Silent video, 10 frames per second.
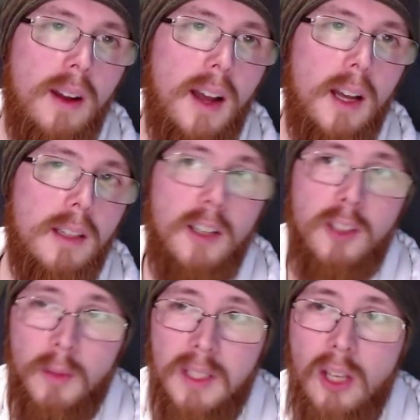
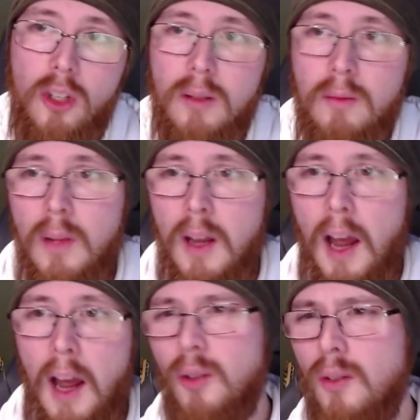Customization,
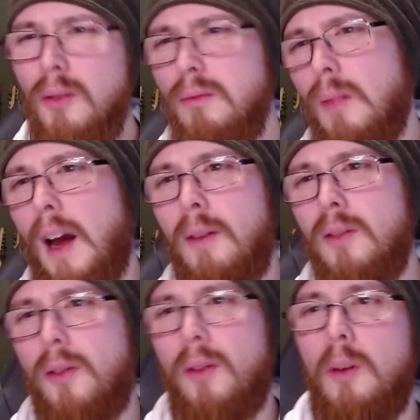I don't know. I
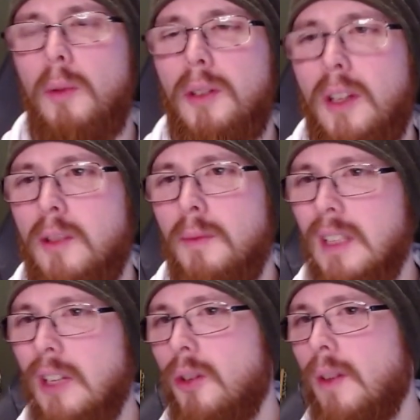haven't thought about
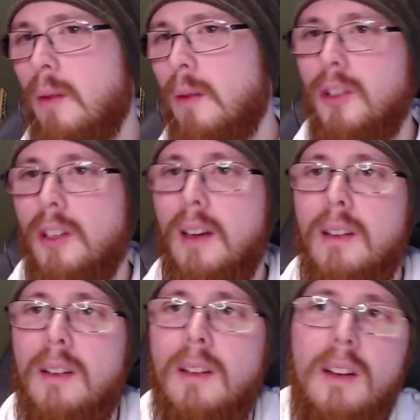customization that much yet.
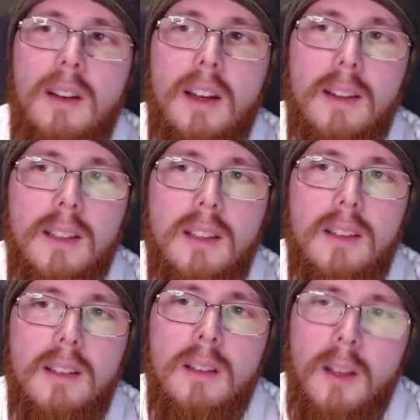I
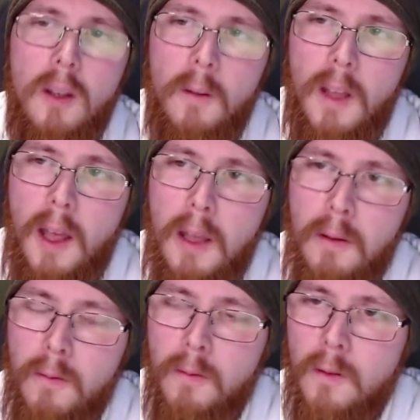think if